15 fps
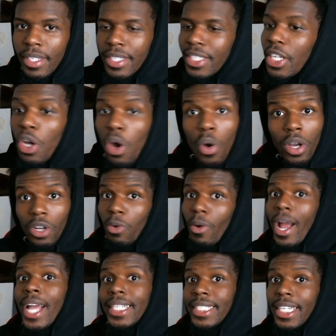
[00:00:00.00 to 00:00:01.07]
She going
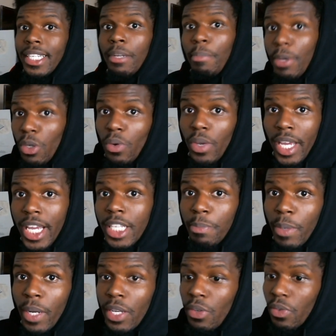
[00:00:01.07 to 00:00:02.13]
crazy in the Middle East,
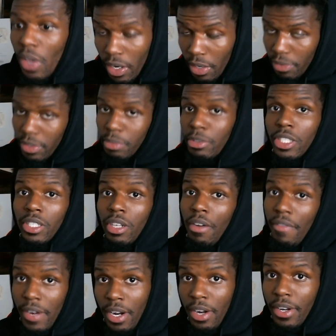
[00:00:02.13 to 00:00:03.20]
bro. You thought it was some shit
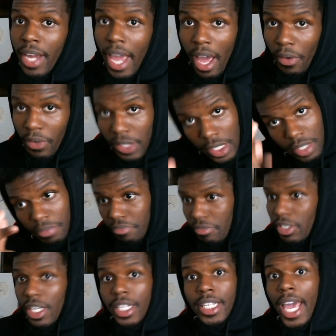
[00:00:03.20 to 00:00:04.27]
over there. Now she
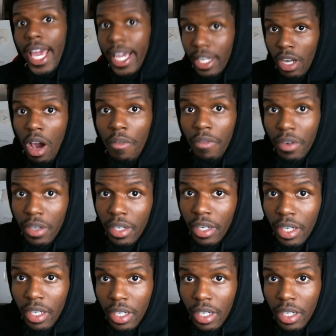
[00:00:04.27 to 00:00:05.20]
taking over.